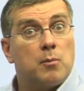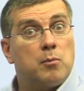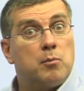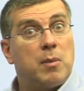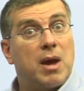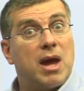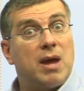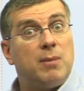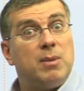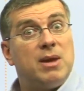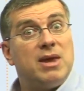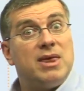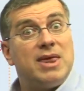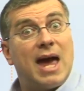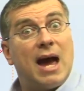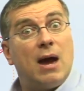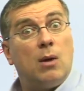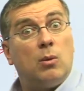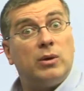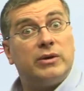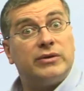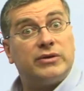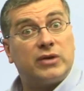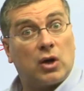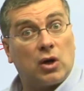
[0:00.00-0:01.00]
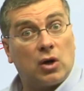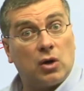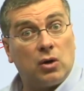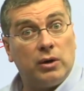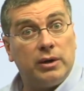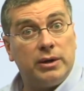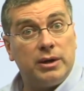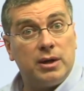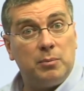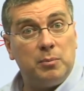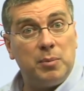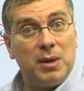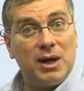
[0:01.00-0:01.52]
Maybe that was her
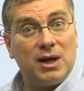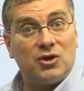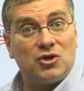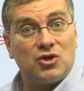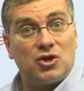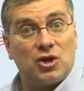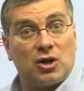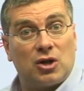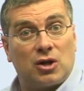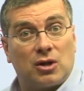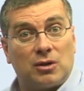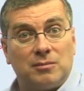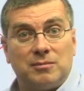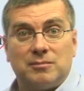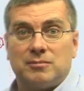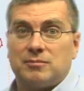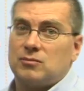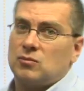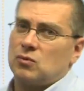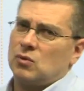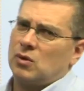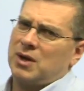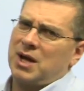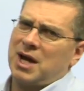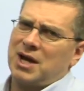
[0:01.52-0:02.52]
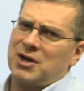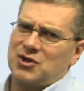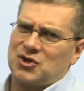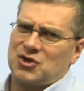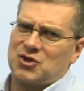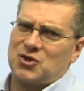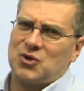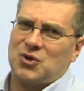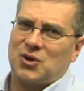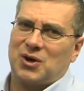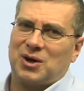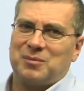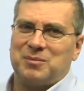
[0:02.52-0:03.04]
in the picture. We're not
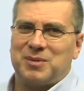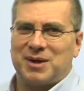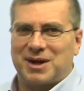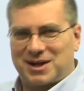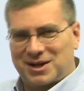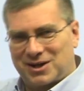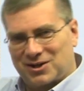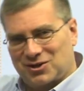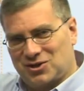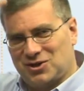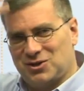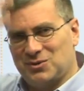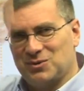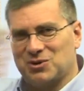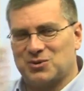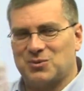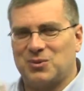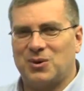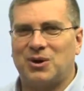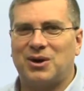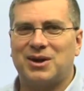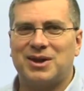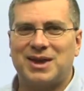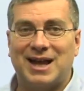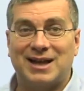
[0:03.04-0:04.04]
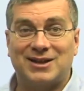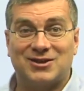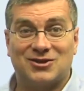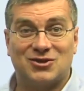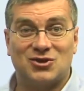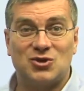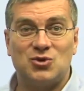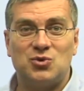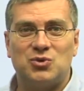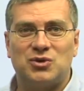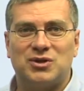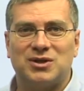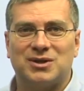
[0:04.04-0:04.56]
sure because she was wearing that
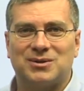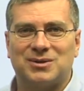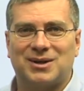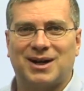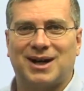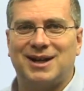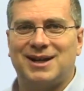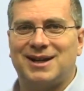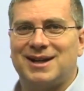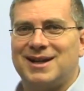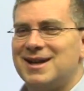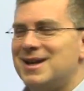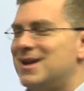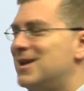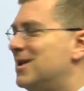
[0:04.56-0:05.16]
suit, right?